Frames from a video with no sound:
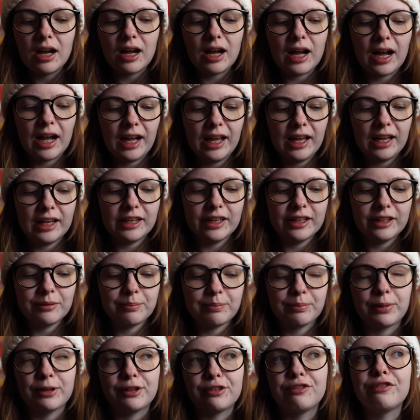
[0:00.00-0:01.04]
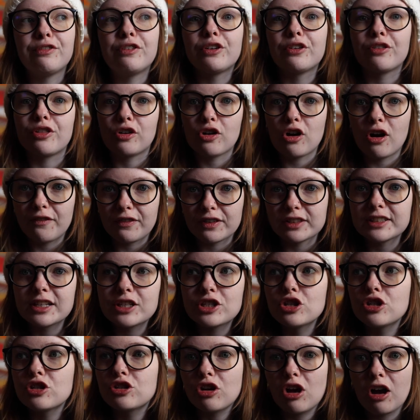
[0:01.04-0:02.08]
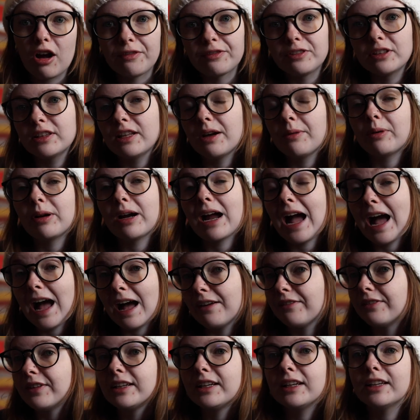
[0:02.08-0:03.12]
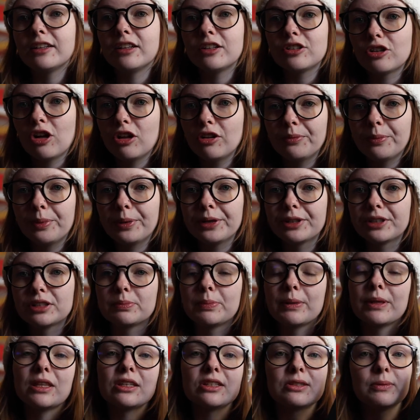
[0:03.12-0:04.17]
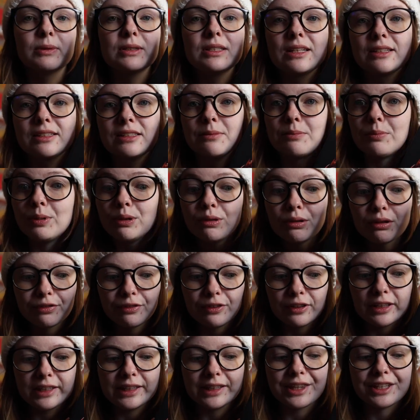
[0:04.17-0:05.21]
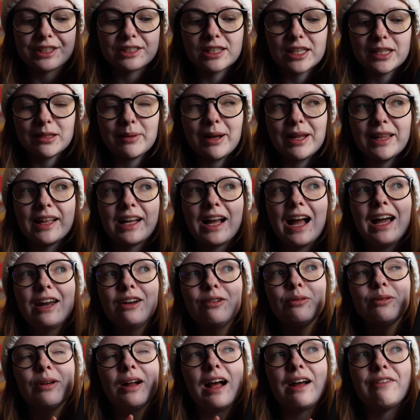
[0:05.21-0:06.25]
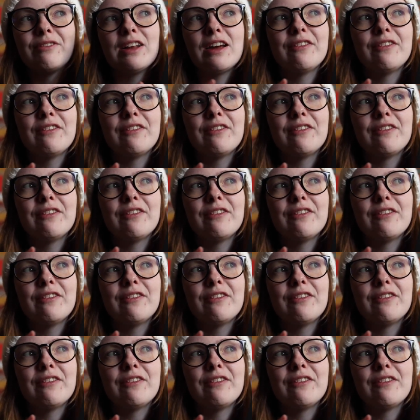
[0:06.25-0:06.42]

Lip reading: I prefer the conversations often that we're having in adult books, but this one does it beautifully, and this is why, like, I've